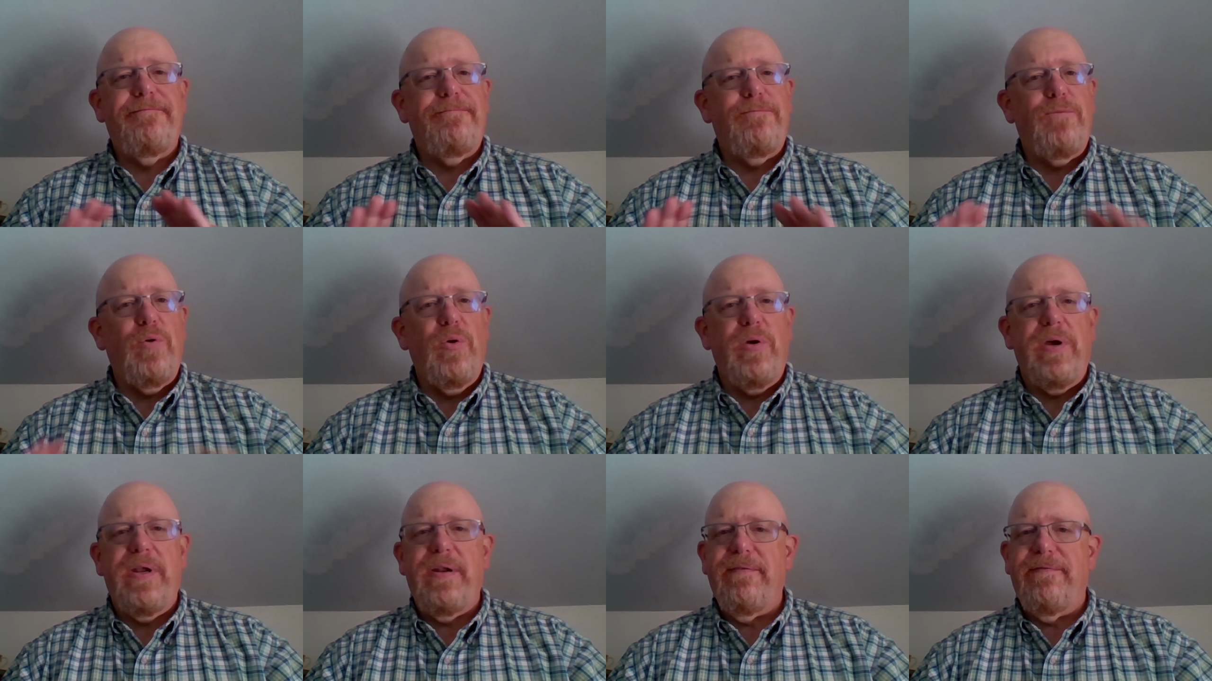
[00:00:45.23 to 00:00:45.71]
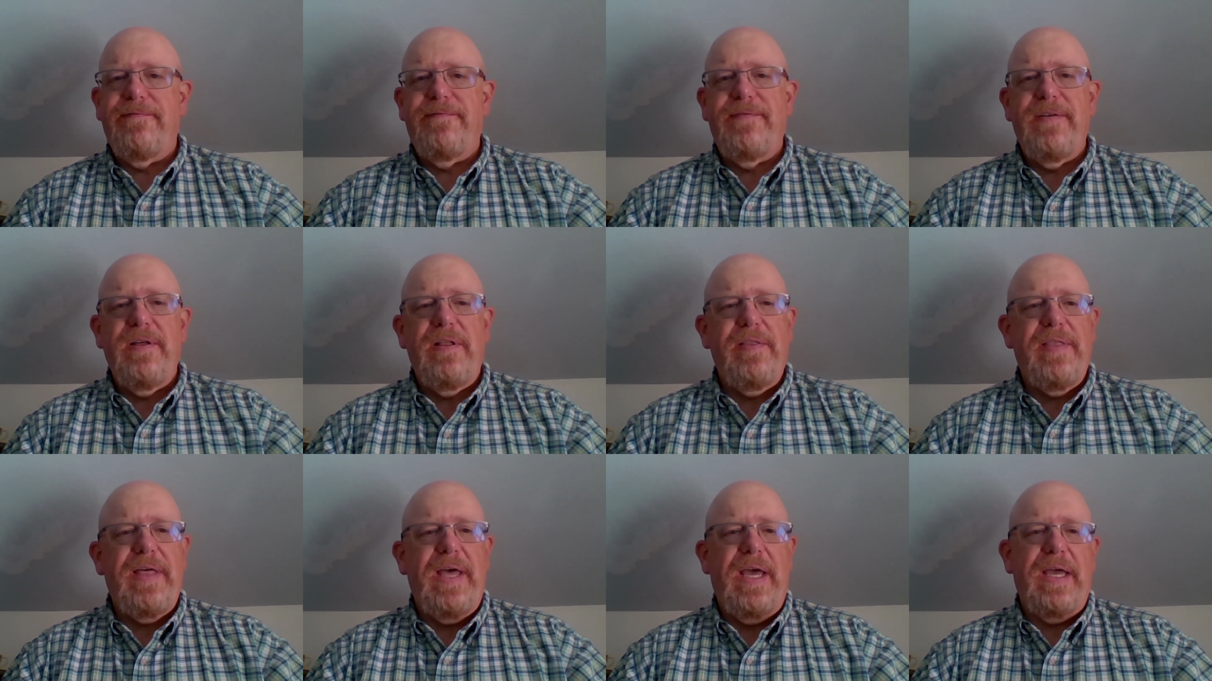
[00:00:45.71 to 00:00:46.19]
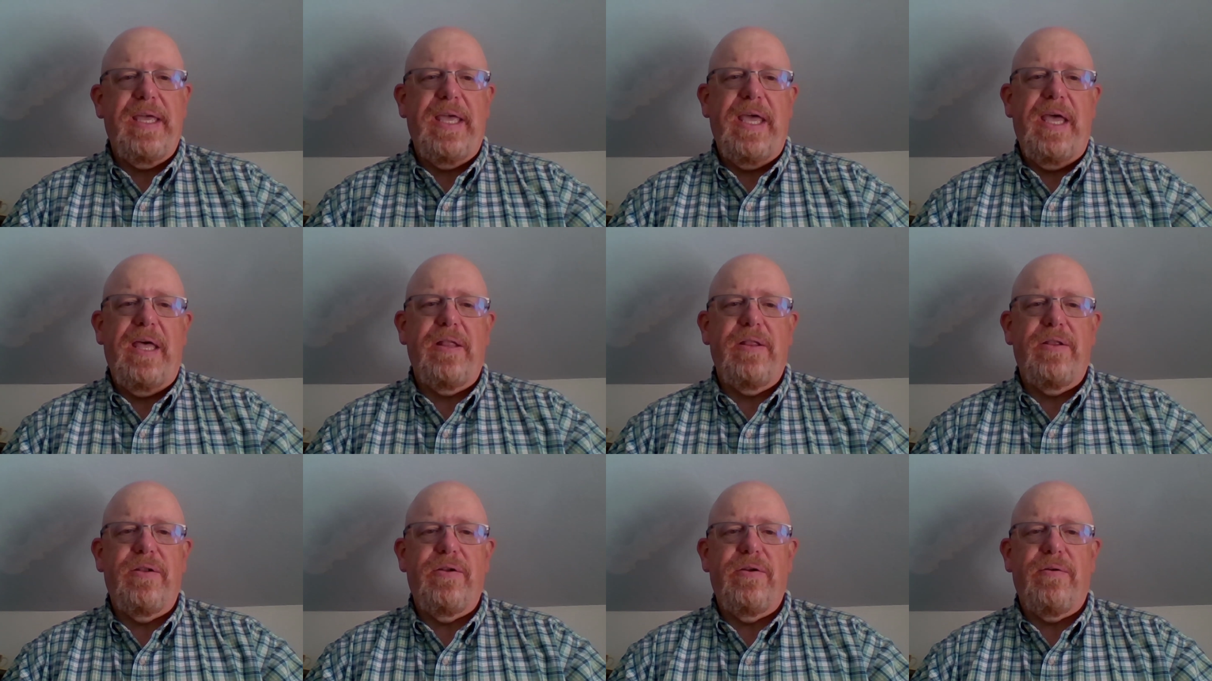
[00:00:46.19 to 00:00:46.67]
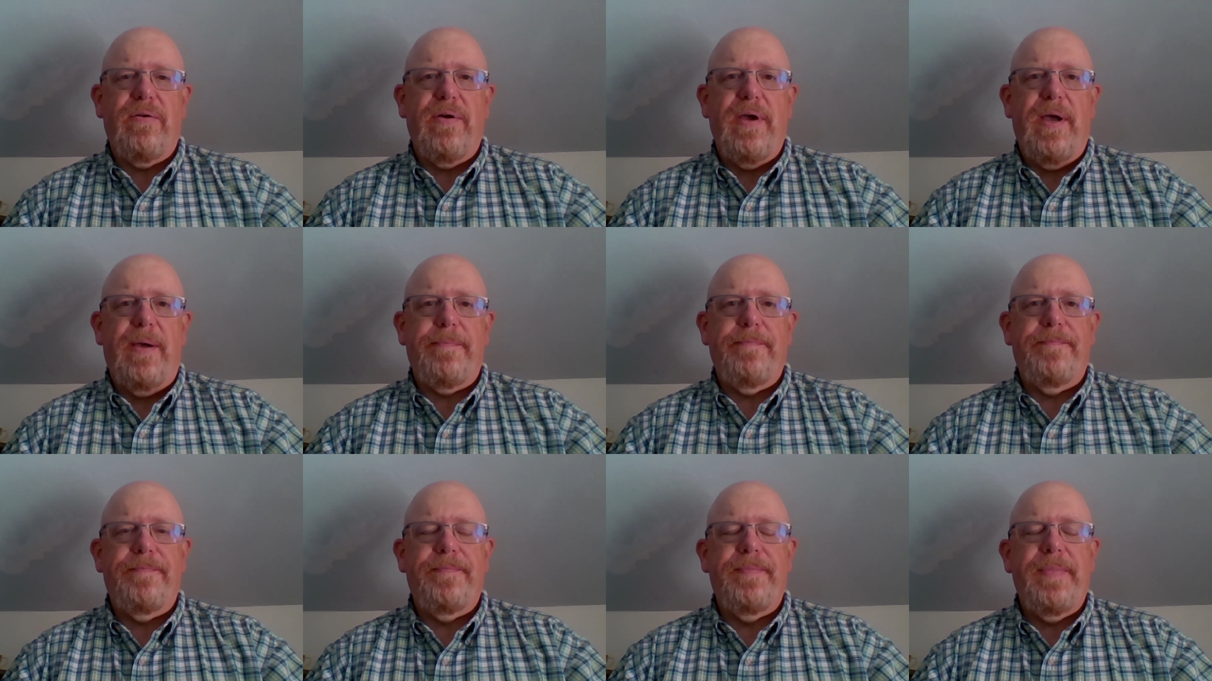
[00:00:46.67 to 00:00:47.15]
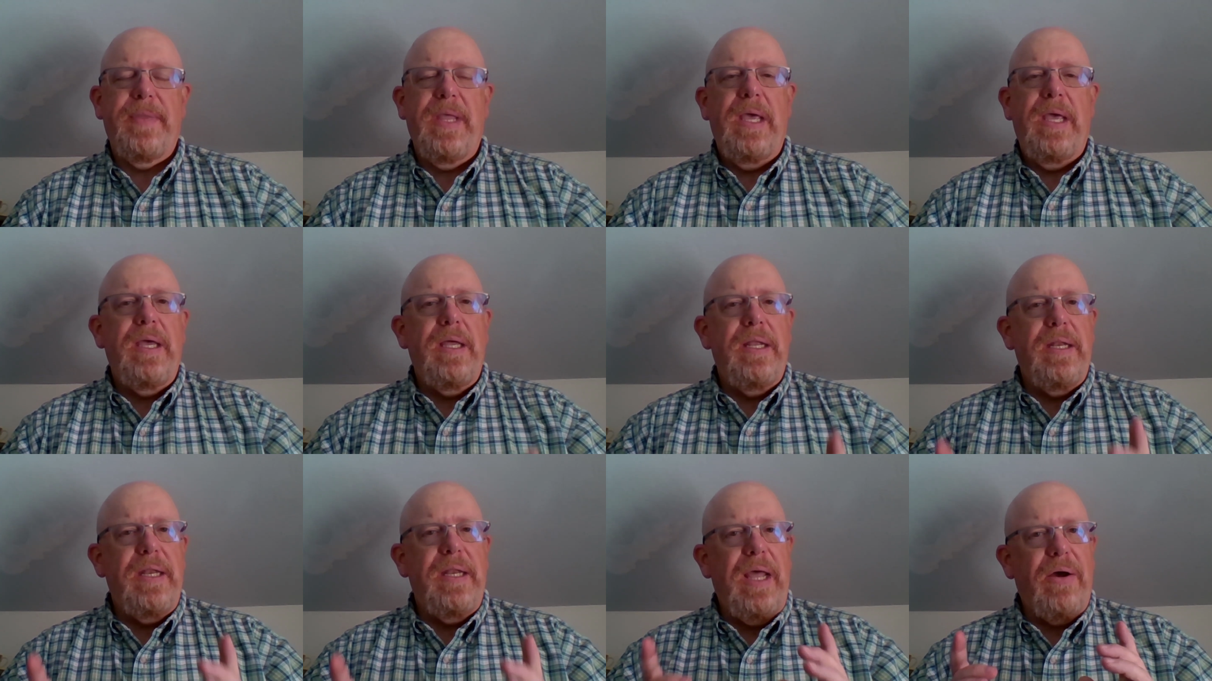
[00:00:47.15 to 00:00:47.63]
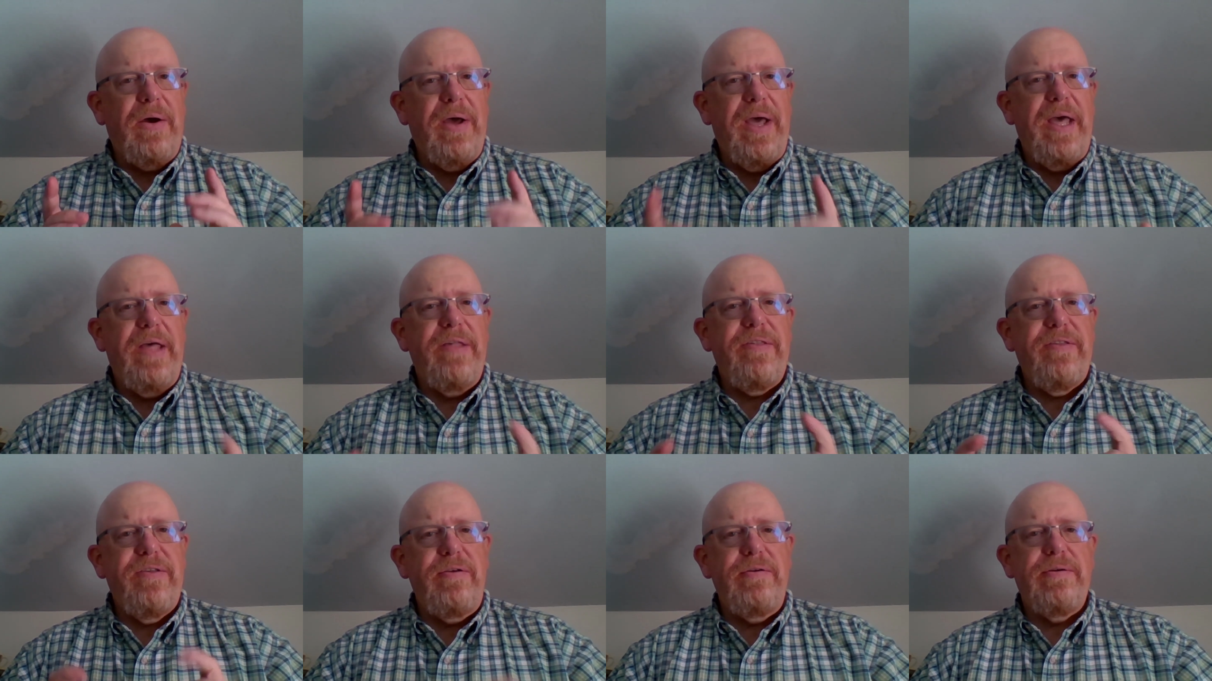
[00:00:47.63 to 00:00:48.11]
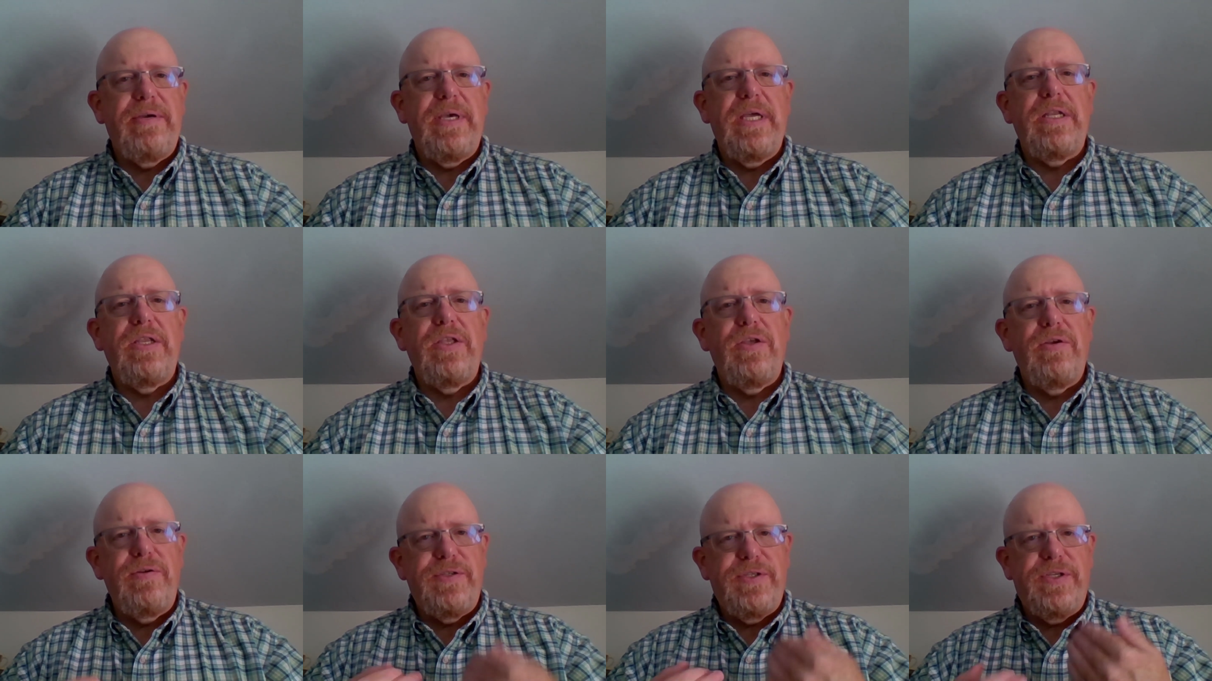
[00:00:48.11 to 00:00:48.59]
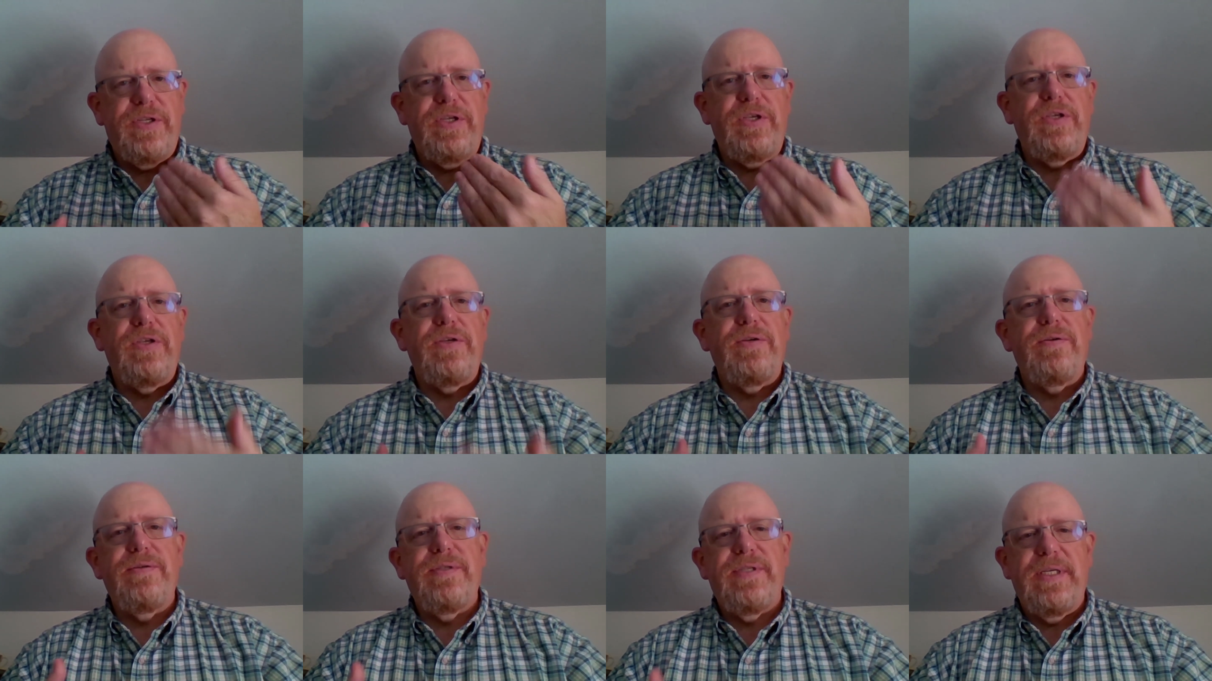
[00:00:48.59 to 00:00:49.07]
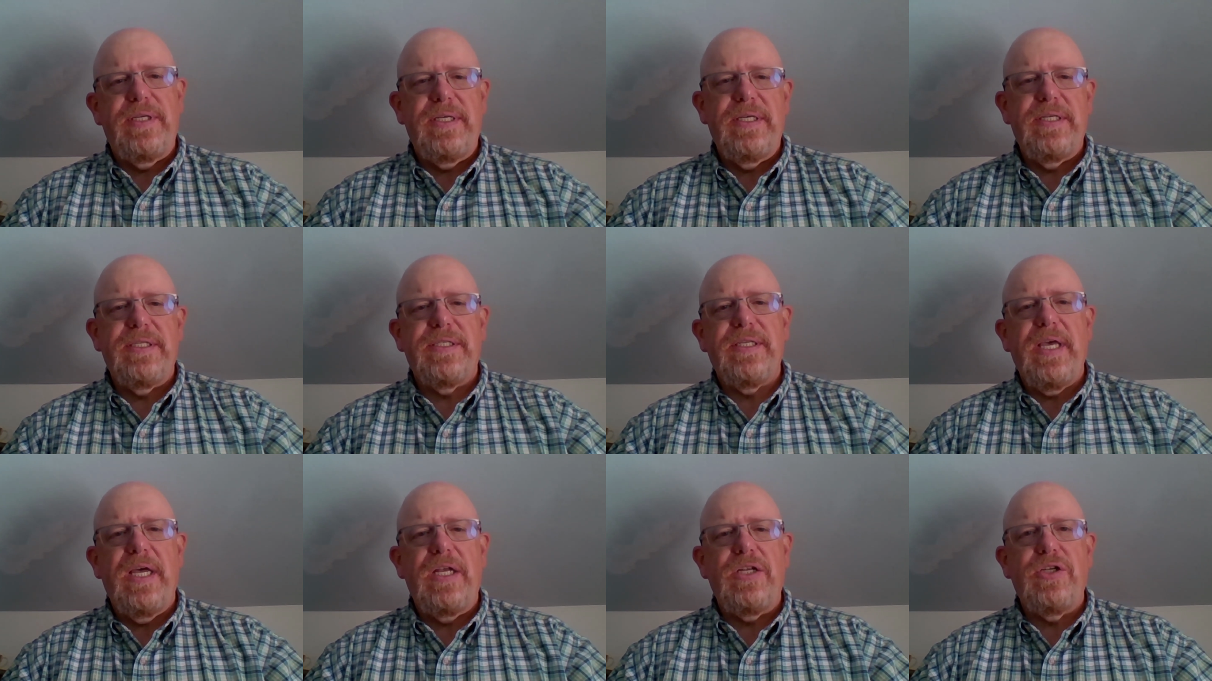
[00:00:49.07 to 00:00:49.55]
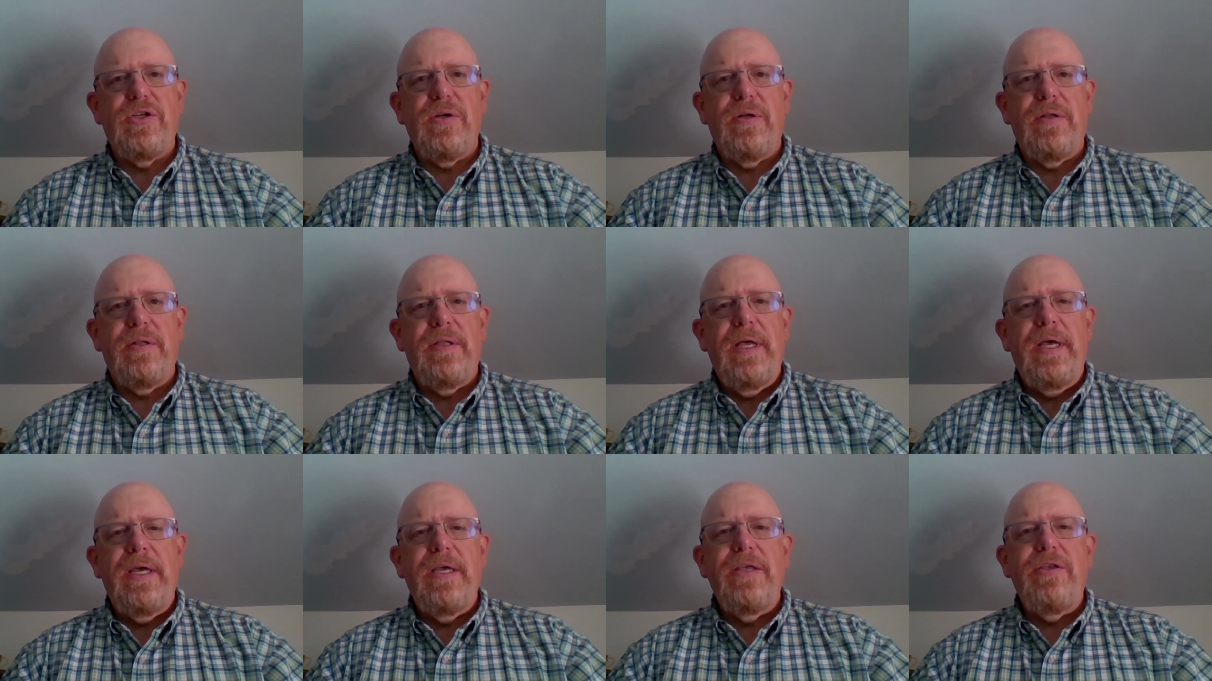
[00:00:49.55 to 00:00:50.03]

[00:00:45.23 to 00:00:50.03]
We're going to fill that calendar up. Now, as you get used to using a schedule,